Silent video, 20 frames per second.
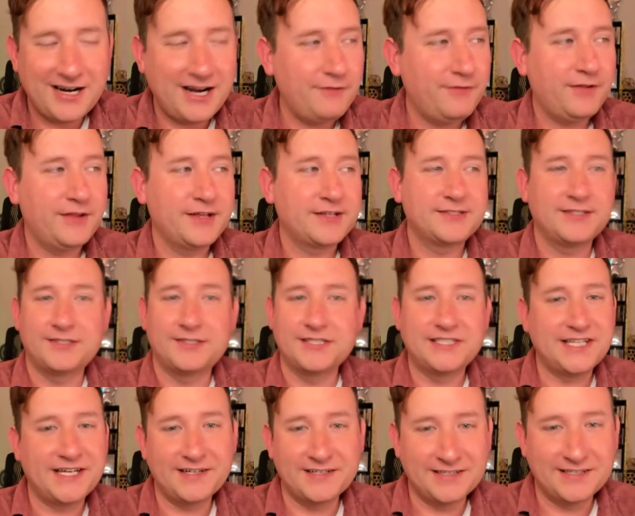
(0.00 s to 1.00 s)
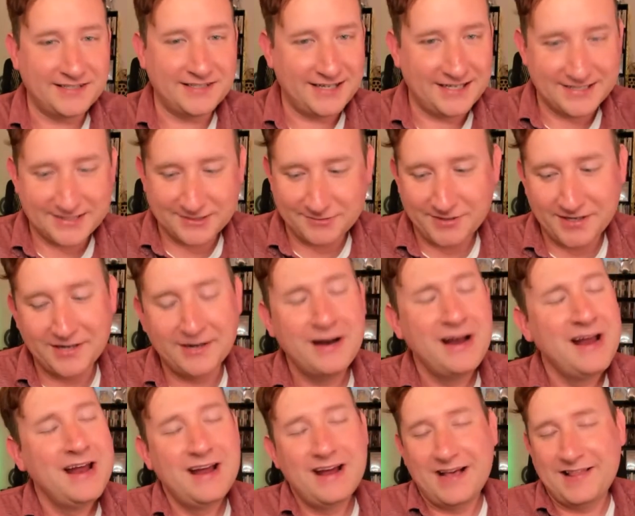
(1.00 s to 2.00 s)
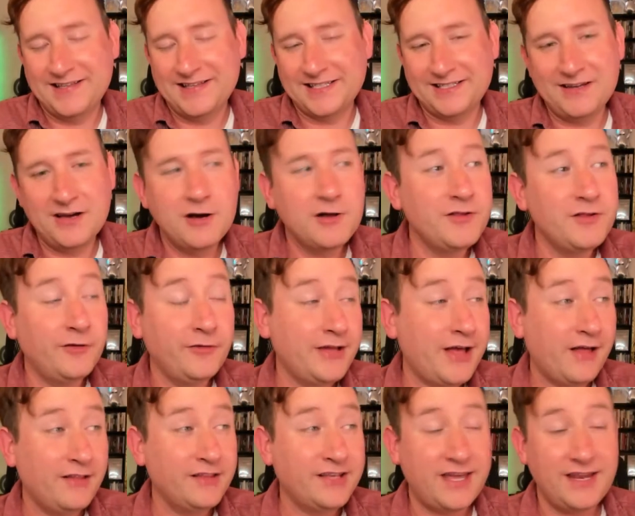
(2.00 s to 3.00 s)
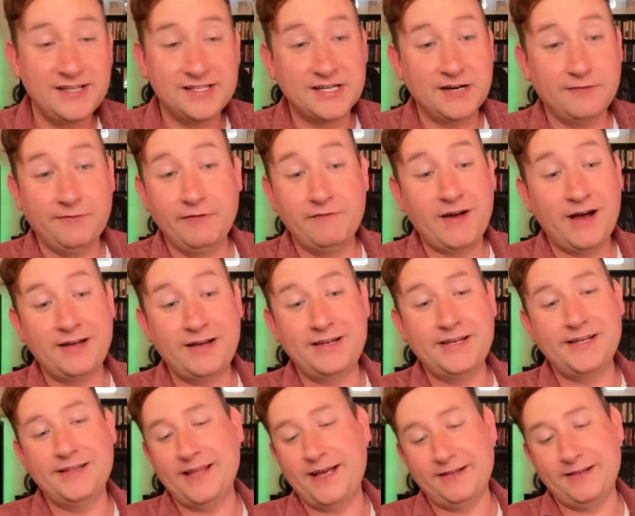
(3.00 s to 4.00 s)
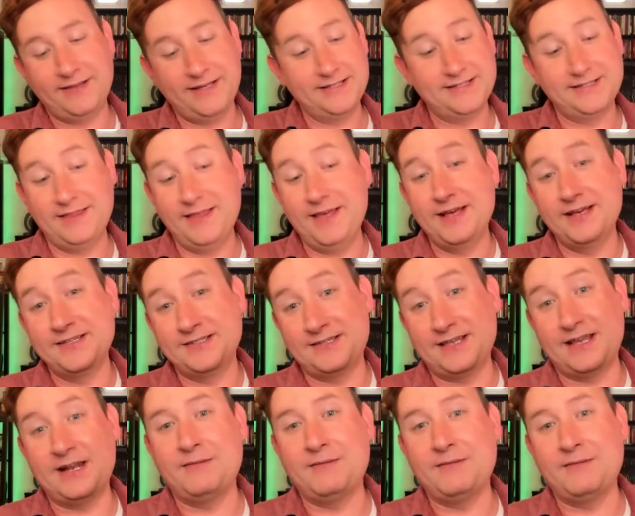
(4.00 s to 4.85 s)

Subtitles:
I felt like such a tater, I swear. They said, no, the only allocated stuff we've gotten in lately is this.